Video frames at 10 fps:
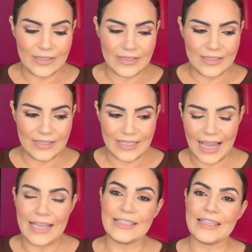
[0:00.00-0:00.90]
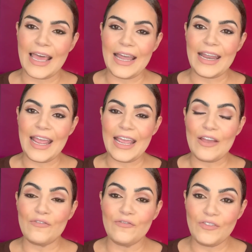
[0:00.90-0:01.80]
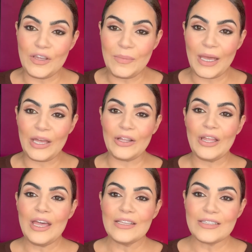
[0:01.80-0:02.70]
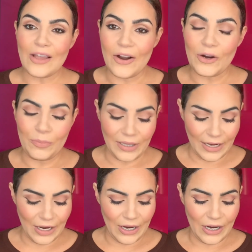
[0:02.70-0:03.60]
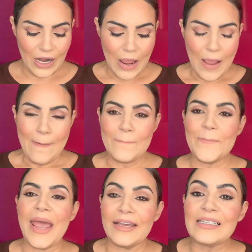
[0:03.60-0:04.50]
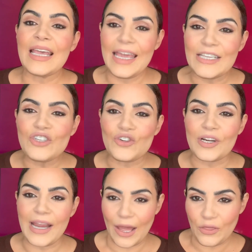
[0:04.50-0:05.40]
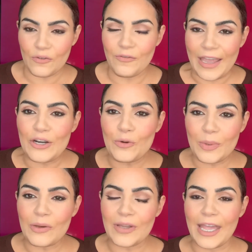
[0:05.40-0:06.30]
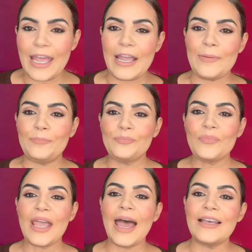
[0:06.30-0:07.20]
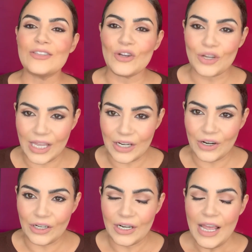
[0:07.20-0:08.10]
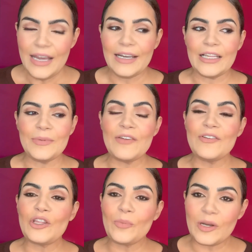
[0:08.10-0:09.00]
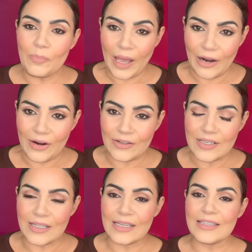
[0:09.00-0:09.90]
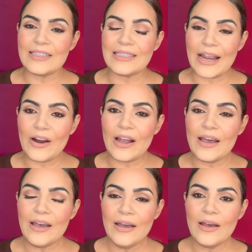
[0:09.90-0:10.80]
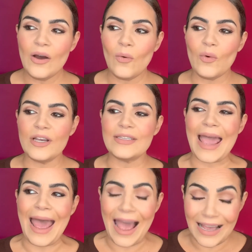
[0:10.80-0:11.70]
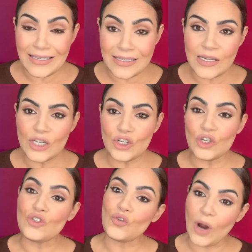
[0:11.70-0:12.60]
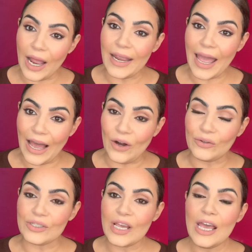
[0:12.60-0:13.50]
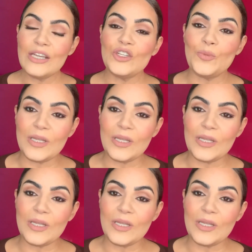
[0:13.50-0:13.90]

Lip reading: says that a female soccer player makes history at the Vanderbilt game as their kicker. Now, let me give a little bit of background to this. Sarah was asked to try out to be the